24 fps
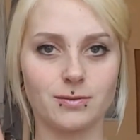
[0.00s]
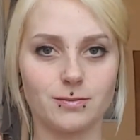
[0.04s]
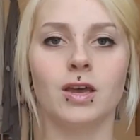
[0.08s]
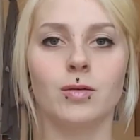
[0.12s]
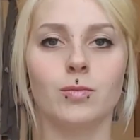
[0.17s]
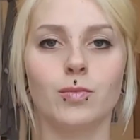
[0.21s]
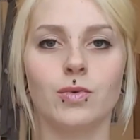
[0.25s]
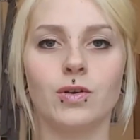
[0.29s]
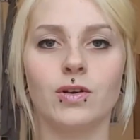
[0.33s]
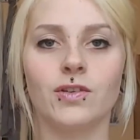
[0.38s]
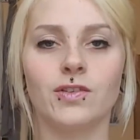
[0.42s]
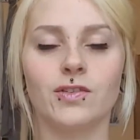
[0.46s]

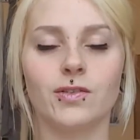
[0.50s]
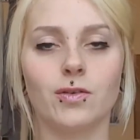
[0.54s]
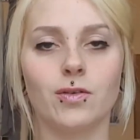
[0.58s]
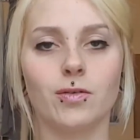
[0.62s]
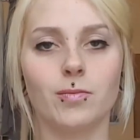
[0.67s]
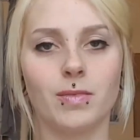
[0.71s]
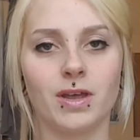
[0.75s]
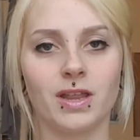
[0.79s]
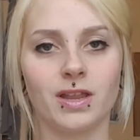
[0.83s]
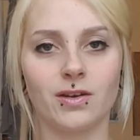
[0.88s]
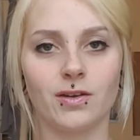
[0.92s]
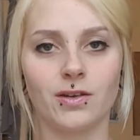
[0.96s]
Bronislaw
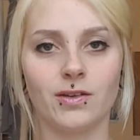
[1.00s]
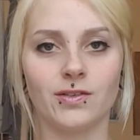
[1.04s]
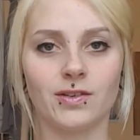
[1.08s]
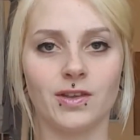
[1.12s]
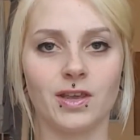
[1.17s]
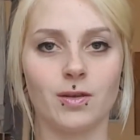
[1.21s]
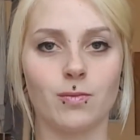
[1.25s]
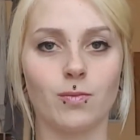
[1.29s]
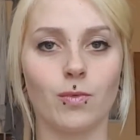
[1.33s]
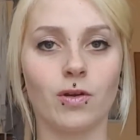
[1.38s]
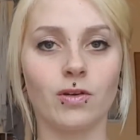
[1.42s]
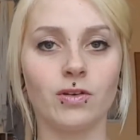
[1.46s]

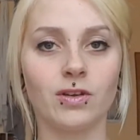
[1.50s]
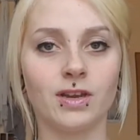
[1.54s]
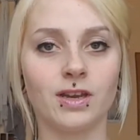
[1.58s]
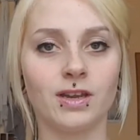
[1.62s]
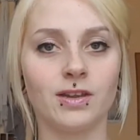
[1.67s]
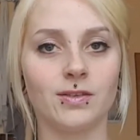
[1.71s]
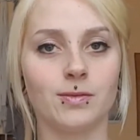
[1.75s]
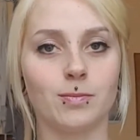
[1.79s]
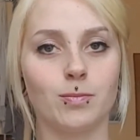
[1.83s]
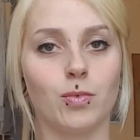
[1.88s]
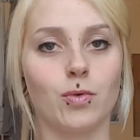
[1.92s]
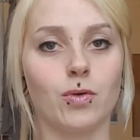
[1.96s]
Malinowski wrote in his
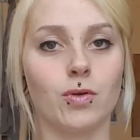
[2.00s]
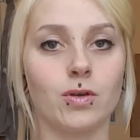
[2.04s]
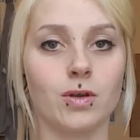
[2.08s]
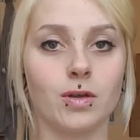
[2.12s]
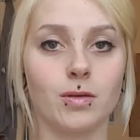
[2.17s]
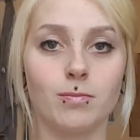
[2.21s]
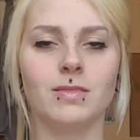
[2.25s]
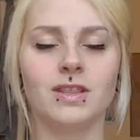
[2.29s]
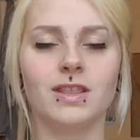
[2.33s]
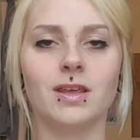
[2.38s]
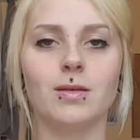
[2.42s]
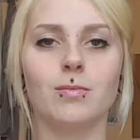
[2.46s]
book,
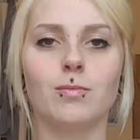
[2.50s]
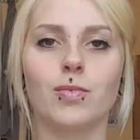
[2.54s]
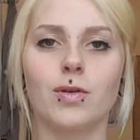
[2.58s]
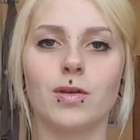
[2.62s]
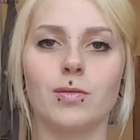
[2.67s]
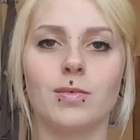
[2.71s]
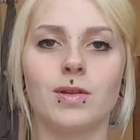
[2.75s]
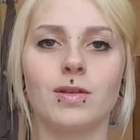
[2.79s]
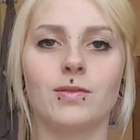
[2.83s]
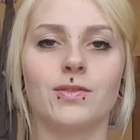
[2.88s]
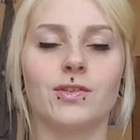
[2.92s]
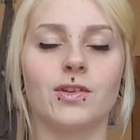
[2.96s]
Myth and
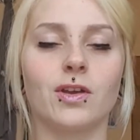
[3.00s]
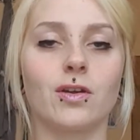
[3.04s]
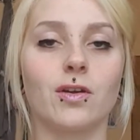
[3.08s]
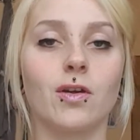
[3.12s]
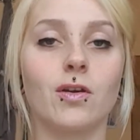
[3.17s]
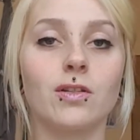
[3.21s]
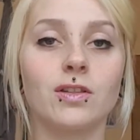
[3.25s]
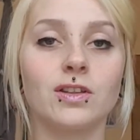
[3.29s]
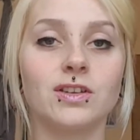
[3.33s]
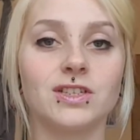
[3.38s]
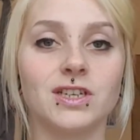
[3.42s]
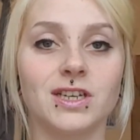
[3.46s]
Primitive
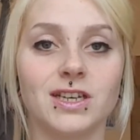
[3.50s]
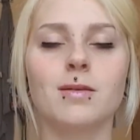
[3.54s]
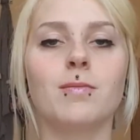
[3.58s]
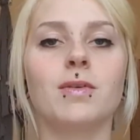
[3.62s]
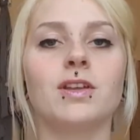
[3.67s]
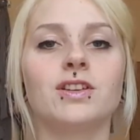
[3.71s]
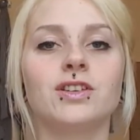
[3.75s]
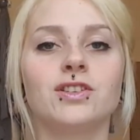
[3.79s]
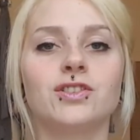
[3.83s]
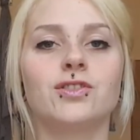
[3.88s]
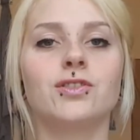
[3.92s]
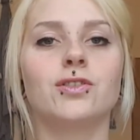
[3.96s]
Psychology, that
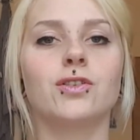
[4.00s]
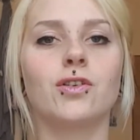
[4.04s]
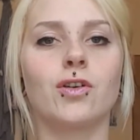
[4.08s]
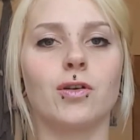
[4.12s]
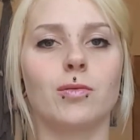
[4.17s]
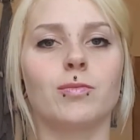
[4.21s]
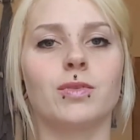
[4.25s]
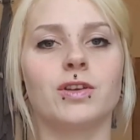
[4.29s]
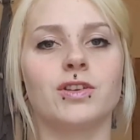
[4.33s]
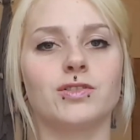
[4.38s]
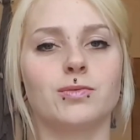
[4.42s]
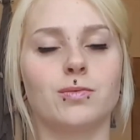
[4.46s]
magic should
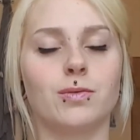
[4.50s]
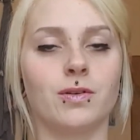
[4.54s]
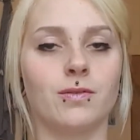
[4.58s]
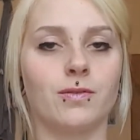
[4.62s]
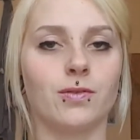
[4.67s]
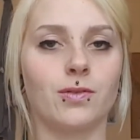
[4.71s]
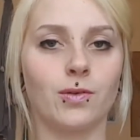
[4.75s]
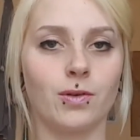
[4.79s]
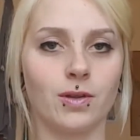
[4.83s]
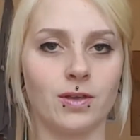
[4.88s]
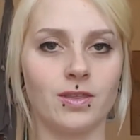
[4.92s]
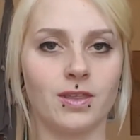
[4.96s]
accomplish one of
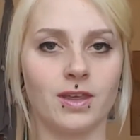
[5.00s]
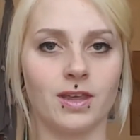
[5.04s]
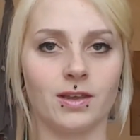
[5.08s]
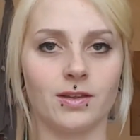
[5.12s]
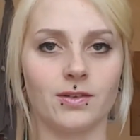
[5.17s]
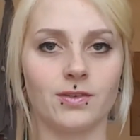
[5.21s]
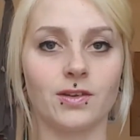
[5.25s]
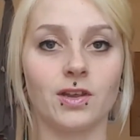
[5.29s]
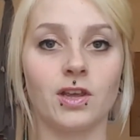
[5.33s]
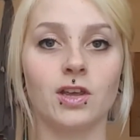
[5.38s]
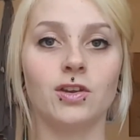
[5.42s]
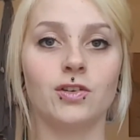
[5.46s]
3
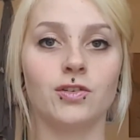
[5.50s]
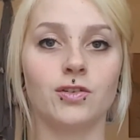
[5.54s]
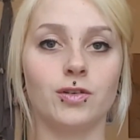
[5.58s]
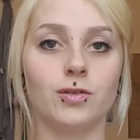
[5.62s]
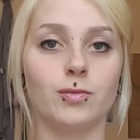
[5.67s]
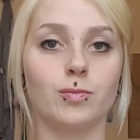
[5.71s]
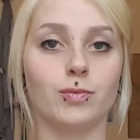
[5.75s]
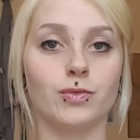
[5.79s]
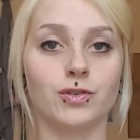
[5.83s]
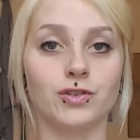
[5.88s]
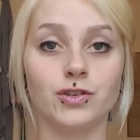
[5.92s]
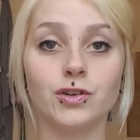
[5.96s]
things: to
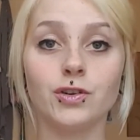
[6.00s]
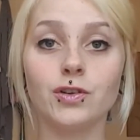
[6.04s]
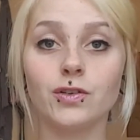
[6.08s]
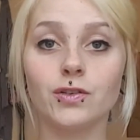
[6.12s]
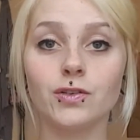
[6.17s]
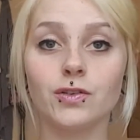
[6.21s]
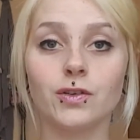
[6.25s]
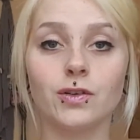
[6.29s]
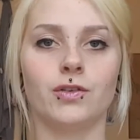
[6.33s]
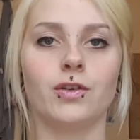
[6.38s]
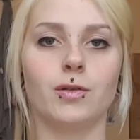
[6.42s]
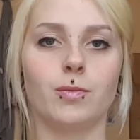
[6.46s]

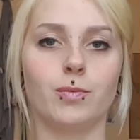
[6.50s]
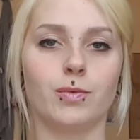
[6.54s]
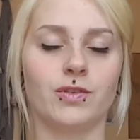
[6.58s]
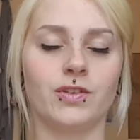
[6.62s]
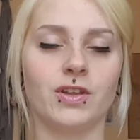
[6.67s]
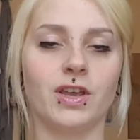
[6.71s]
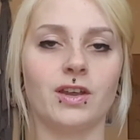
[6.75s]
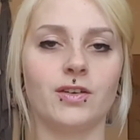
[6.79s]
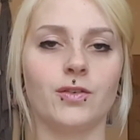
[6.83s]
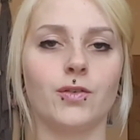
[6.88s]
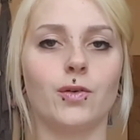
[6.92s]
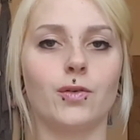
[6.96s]
produce, to
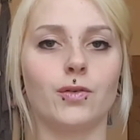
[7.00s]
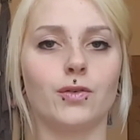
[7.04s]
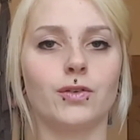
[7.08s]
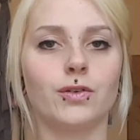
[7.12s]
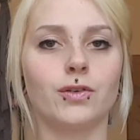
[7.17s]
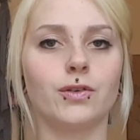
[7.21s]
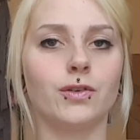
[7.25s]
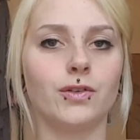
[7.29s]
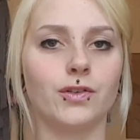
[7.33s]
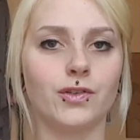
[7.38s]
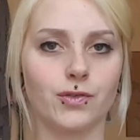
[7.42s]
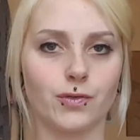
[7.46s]
protect, or to
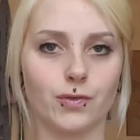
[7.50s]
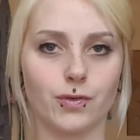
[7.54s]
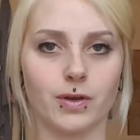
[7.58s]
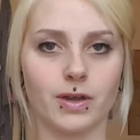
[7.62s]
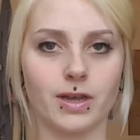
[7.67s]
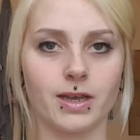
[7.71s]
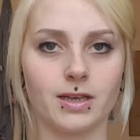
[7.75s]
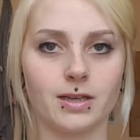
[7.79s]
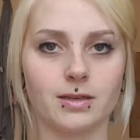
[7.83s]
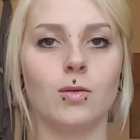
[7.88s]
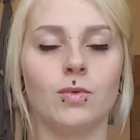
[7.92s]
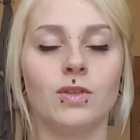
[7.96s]
destroy.
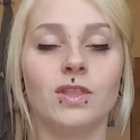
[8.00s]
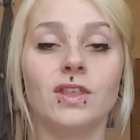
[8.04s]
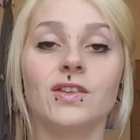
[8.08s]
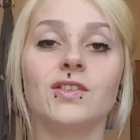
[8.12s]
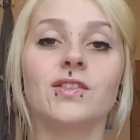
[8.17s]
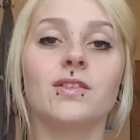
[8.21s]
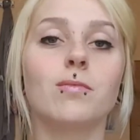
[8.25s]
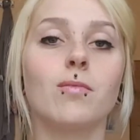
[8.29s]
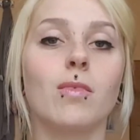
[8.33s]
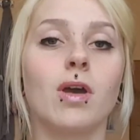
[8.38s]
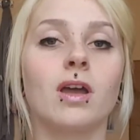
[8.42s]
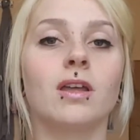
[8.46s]
With this
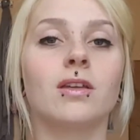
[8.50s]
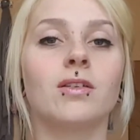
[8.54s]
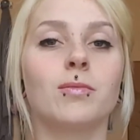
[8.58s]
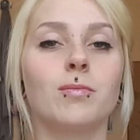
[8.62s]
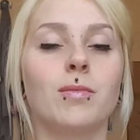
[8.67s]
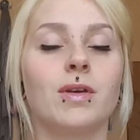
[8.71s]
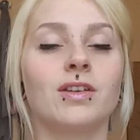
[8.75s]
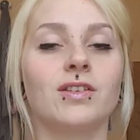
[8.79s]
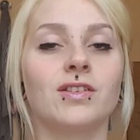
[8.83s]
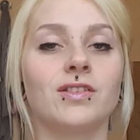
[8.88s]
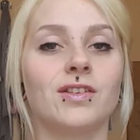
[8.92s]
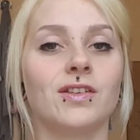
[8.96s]
in mind,
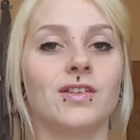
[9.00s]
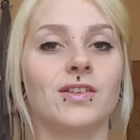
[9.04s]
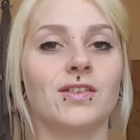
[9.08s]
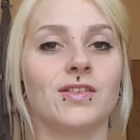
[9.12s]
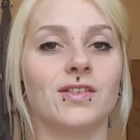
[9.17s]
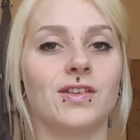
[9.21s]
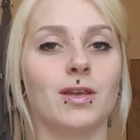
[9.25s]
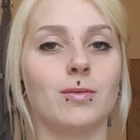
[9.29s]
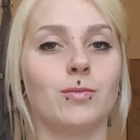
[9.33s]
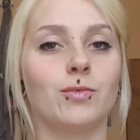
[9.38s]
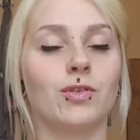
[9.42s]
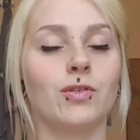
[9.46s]
magic doesn't
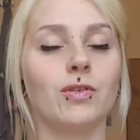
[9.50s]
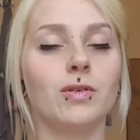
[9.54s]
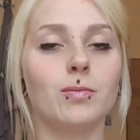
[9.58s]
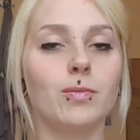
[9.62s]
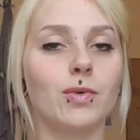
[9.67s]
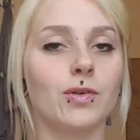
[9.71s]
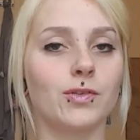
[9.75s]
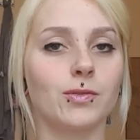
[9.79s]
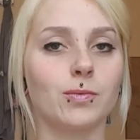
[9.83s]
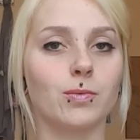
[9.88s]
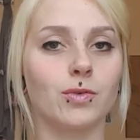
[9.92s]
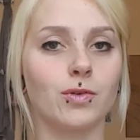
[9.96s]
seem too
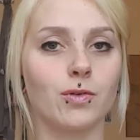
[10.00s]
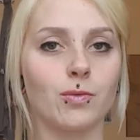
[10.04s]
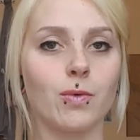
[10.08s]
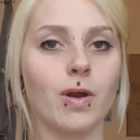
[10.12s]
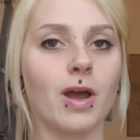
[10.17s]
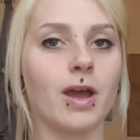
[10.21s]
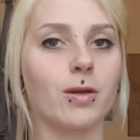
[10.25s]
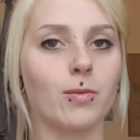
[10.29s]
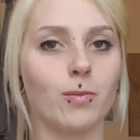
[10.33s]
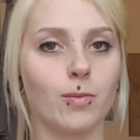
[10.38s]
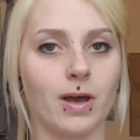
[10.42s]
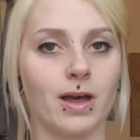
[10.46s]
impossible to
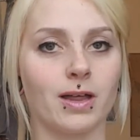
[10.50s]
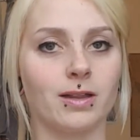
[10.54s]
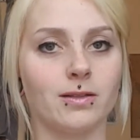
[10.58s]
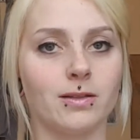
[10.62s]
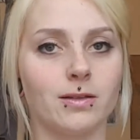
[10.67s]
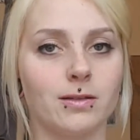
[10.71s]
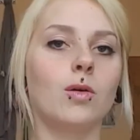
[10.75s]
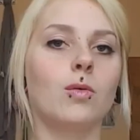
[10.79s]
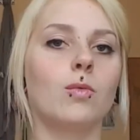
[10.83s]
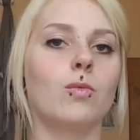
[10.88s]
write well.